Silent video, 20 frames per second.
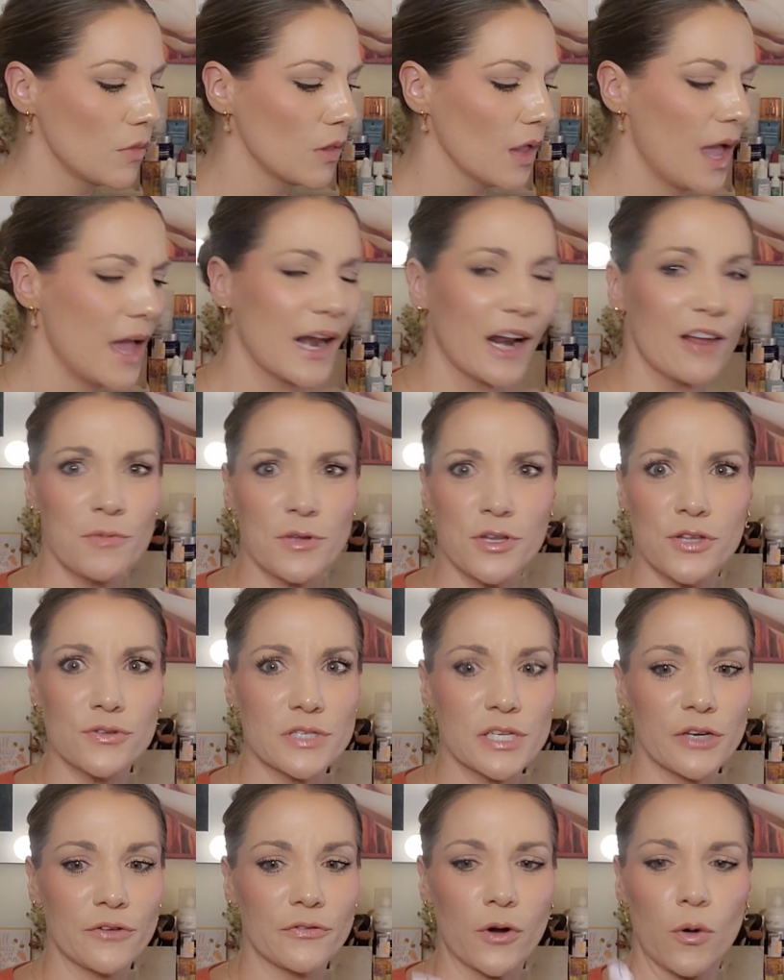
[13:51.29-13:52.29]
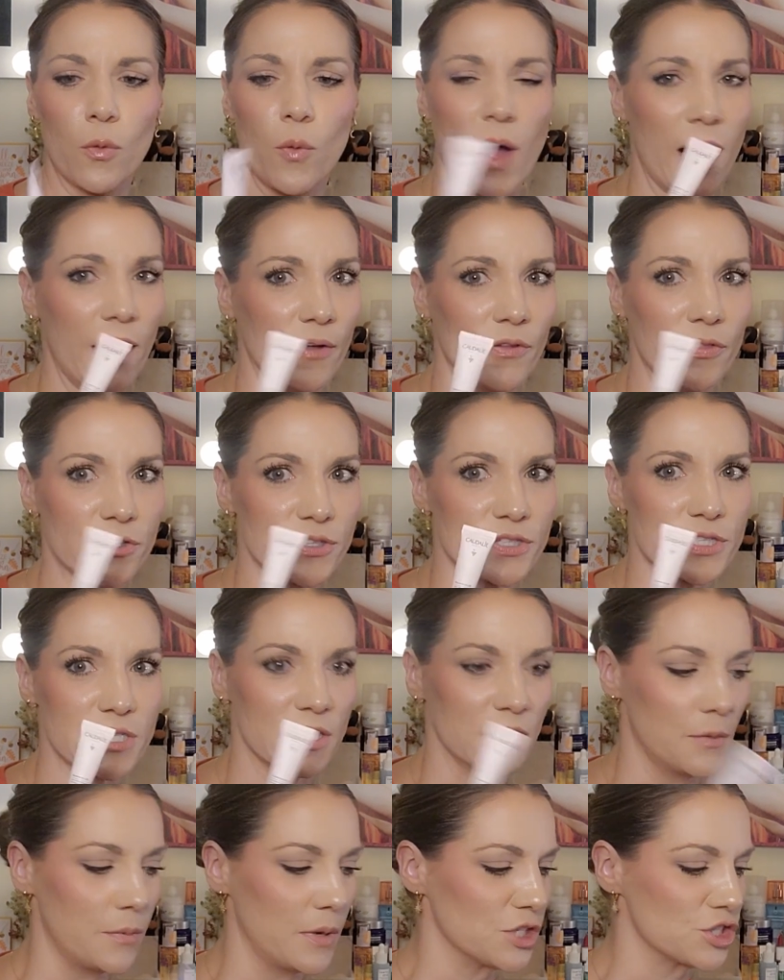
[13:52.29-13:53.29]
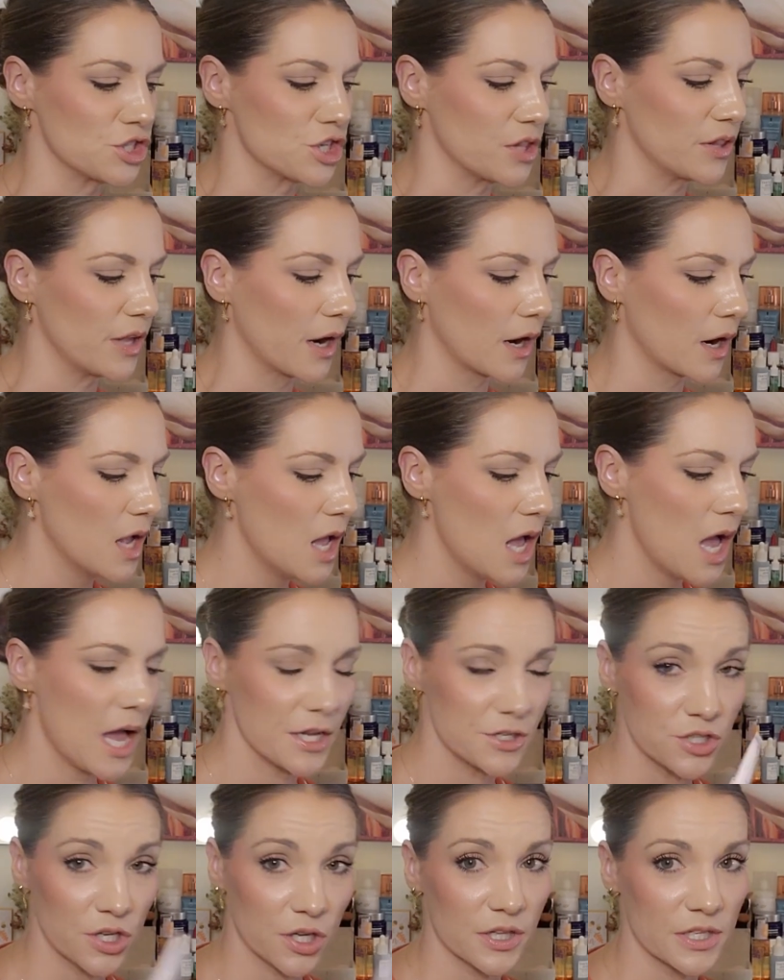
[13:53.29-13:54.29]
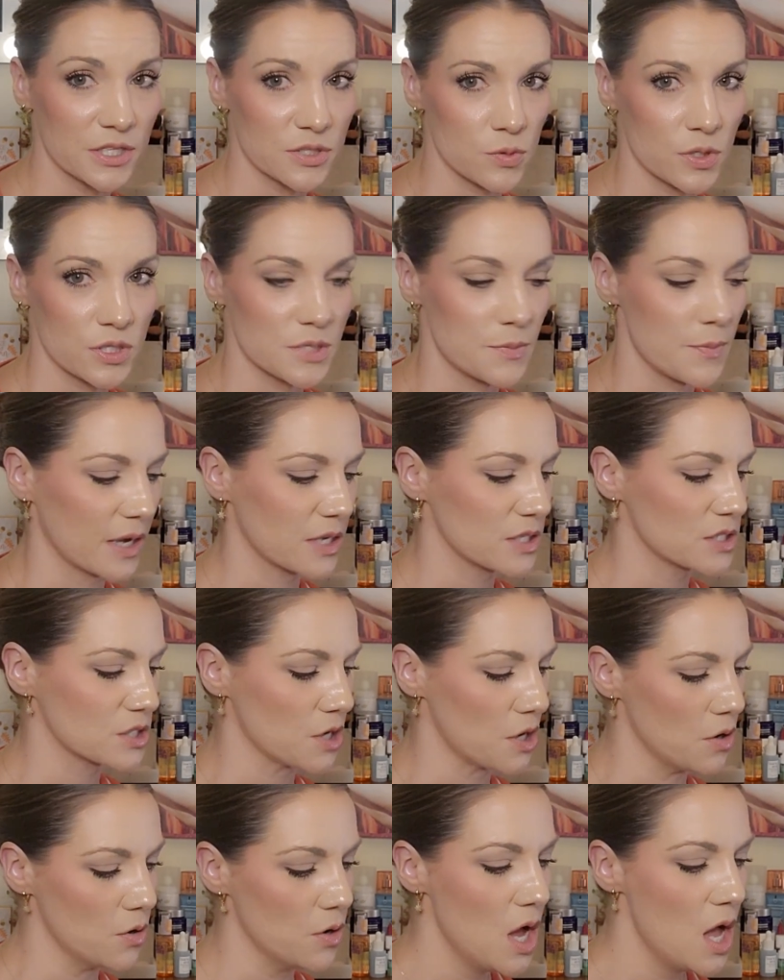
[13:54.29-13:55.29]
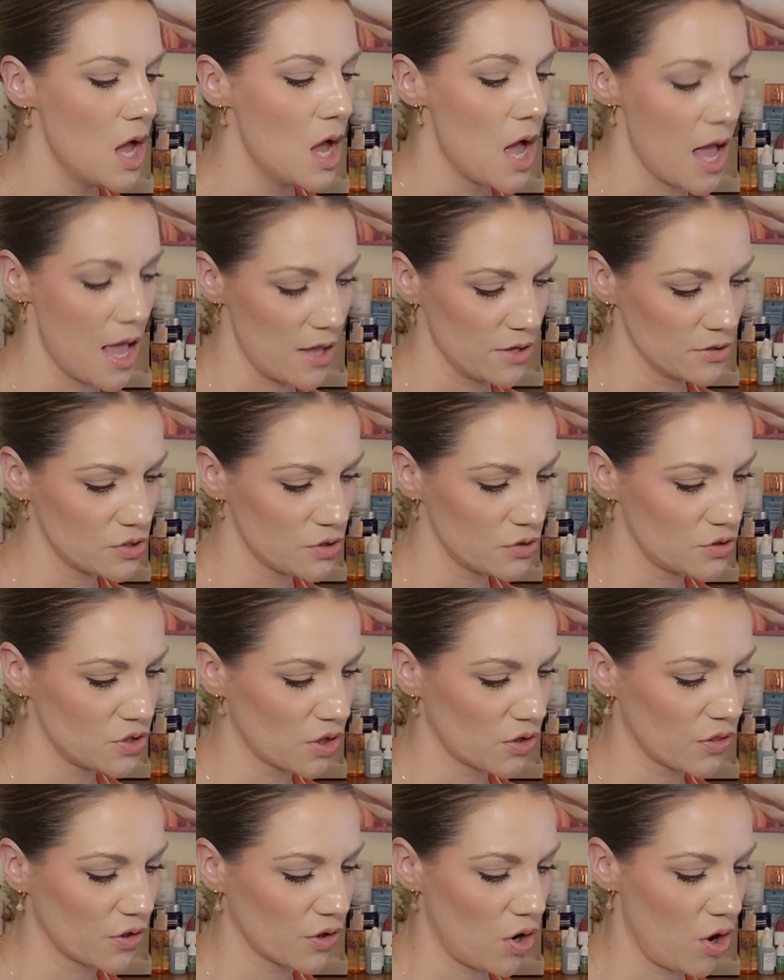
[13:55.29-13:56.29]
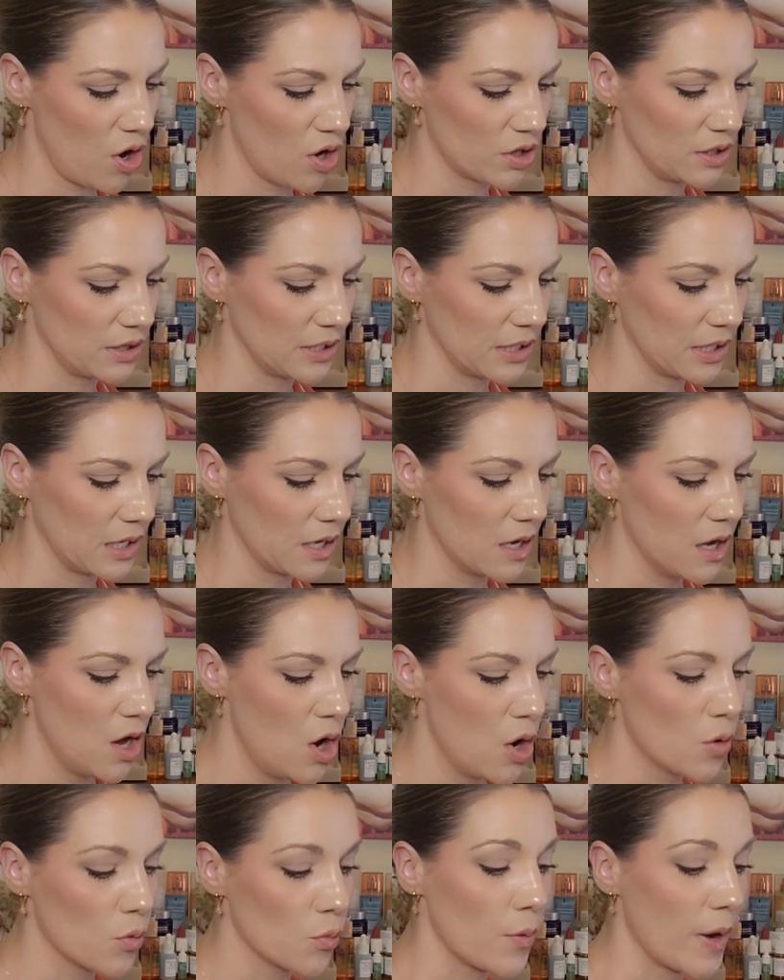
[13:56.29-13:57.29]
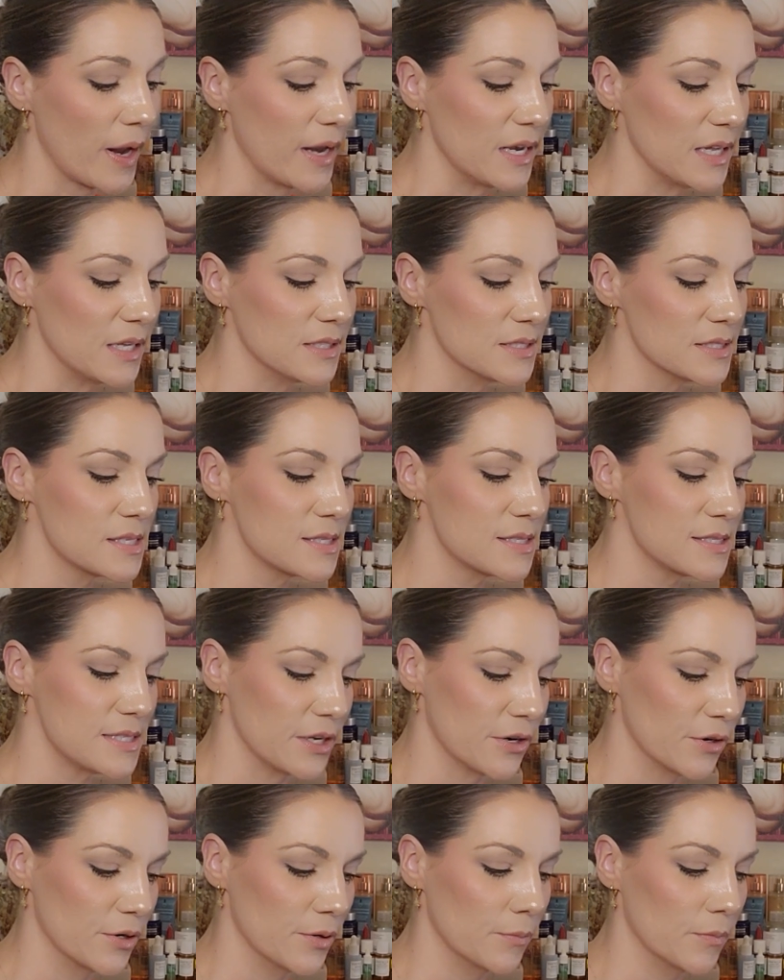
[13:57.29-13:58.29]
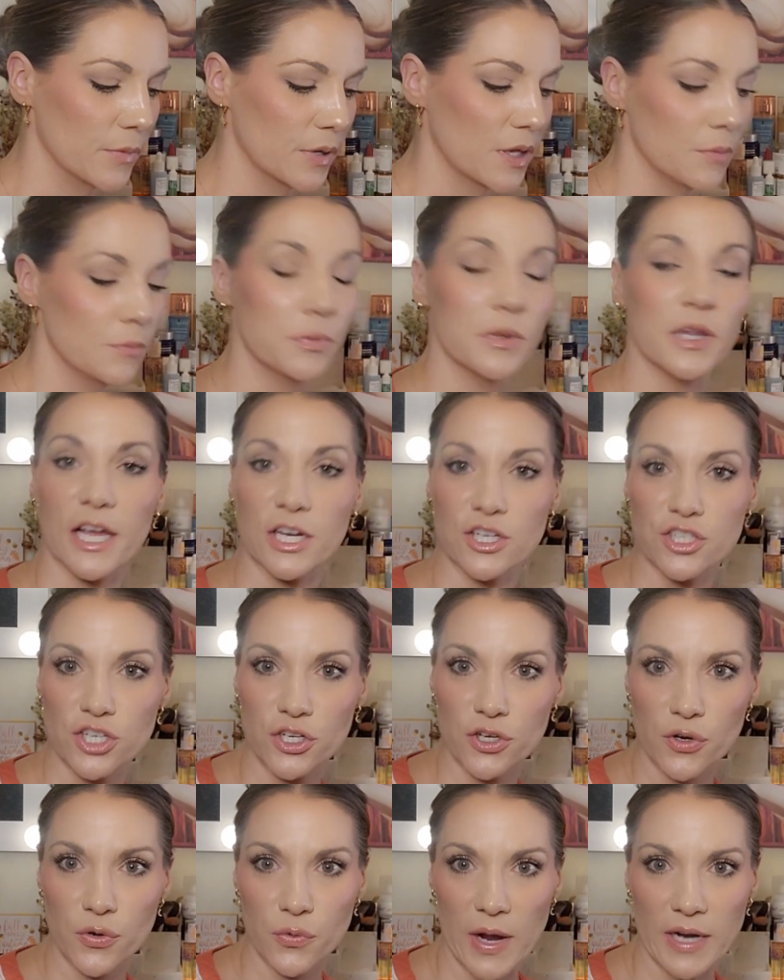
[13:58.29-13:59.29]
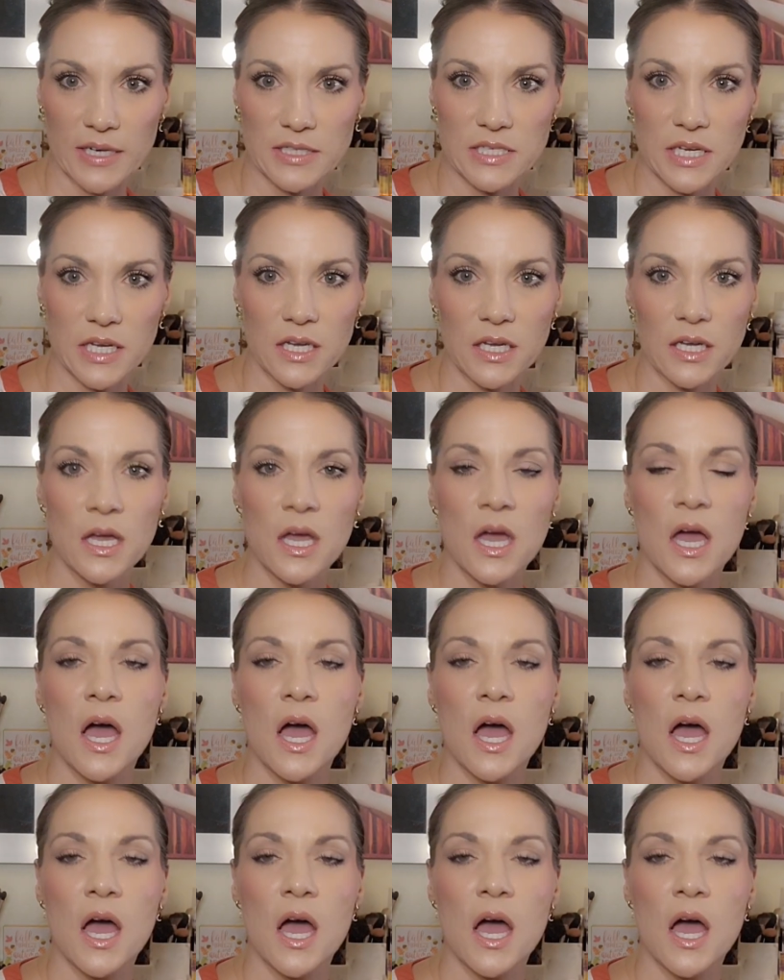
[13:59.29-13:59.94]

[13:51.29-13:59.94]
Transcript: And I've been using it for a while, and there's still a bunch in there. I took this one to Mexico. I also took the Caudalie Radiance Serum Complexion Correcting.